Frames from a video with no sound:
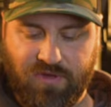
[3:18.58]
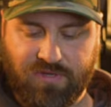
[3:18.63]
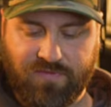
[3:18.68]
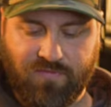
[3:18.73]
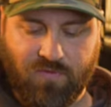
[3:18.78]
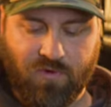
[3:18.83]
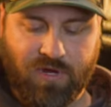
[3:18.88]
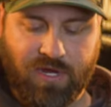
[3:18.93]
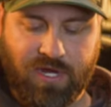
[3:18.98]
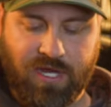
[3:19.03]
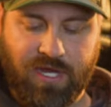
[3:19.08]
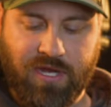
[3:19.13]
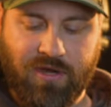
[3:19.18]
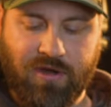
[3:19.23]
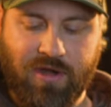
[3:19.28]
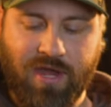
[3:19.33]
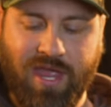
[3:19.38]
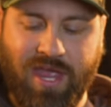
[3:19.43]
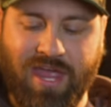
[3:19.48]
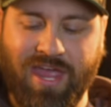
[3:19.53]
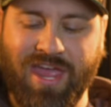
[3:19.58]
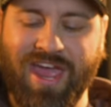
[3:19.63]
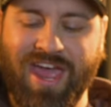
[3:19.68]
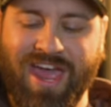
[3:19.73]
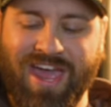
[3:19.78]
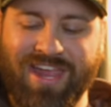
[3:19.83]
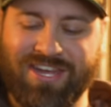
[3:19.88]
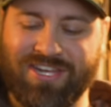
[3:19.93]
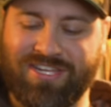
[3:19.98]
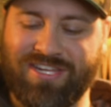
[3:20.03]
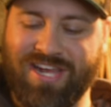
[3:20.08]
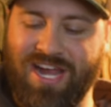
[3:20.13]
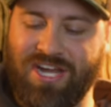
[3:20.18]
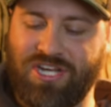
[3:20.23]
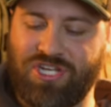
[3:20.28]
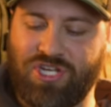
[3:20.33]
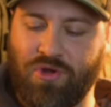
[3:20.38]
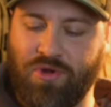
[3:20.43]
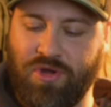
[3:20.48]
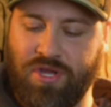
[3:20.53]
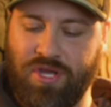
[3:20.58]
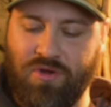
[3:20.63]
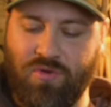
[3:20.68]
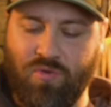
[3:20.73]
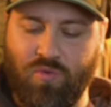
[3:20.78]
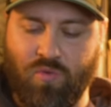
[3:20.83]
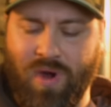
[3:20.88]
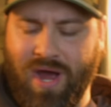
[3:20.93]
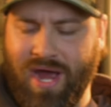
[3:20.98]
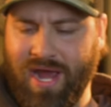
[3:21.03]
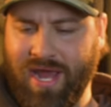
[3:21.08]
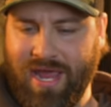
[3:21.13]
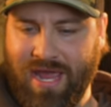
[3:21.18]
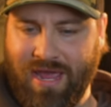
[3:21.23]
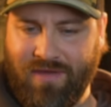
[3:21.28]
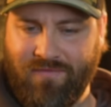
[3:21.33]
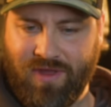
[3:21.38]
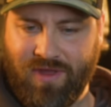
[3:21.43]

is for today here. Just kind of showing you why I have